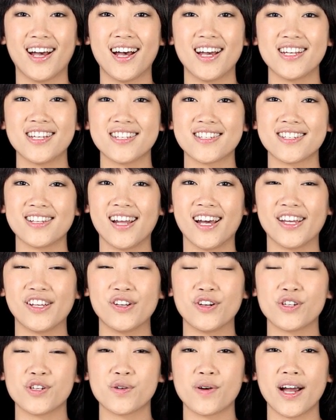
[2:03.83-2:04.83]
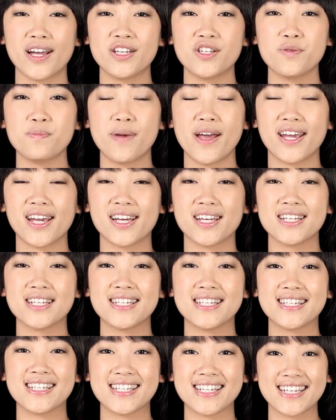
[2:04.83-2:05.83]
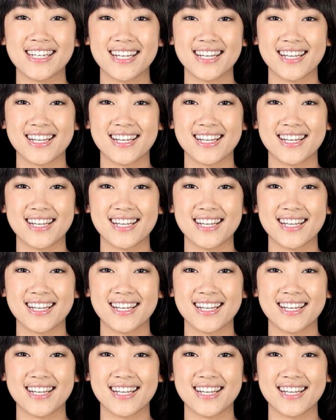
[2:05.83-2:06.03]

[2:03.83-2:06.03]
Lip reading: It is like you're trying to make a T